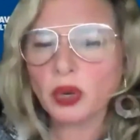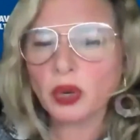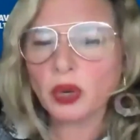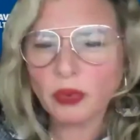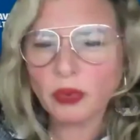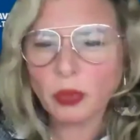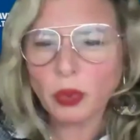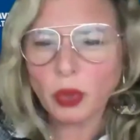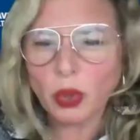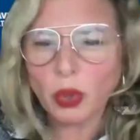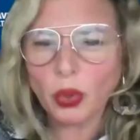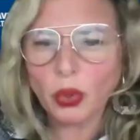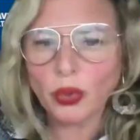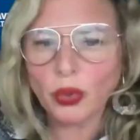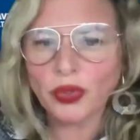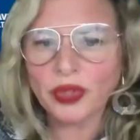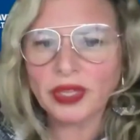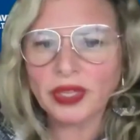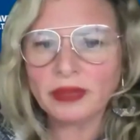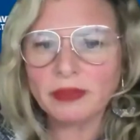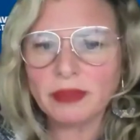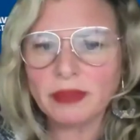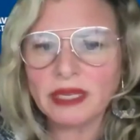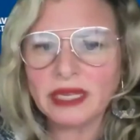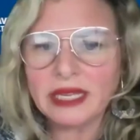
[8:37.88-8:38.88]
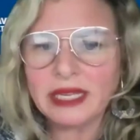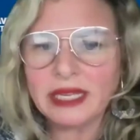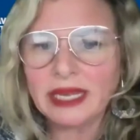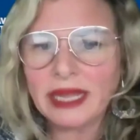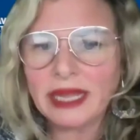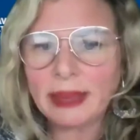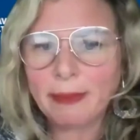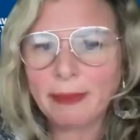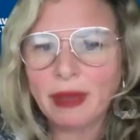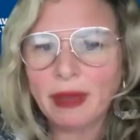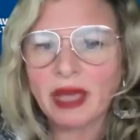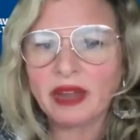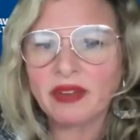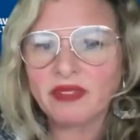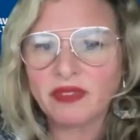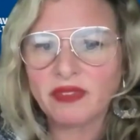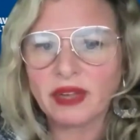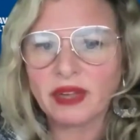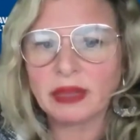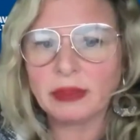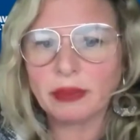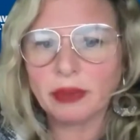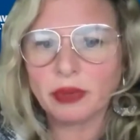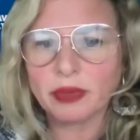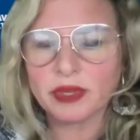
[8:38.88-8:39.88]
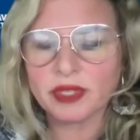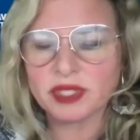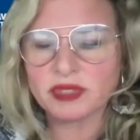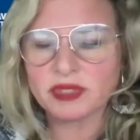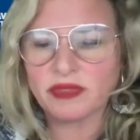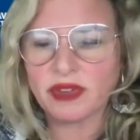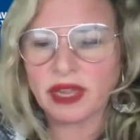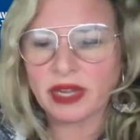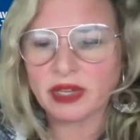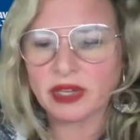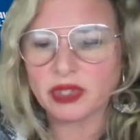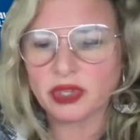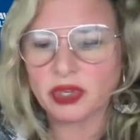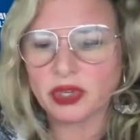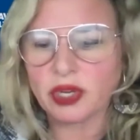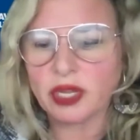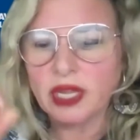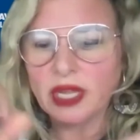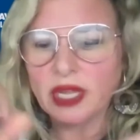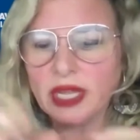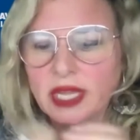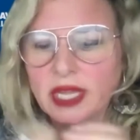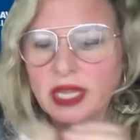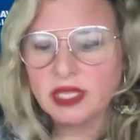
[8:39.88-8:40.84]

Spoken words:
more of a role in being a modifiable risk factor.